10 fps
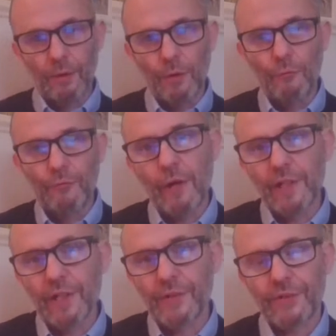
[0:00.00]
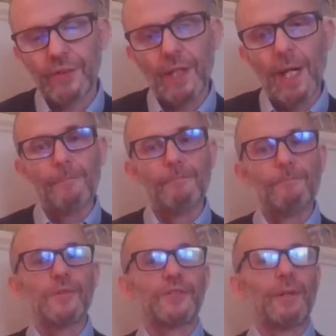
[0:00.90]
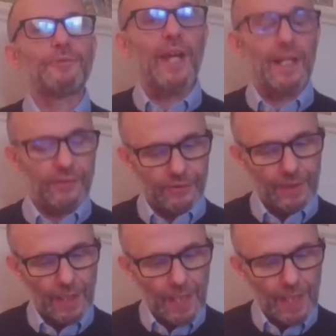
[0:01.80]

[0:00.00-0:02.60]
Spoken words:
various subjects,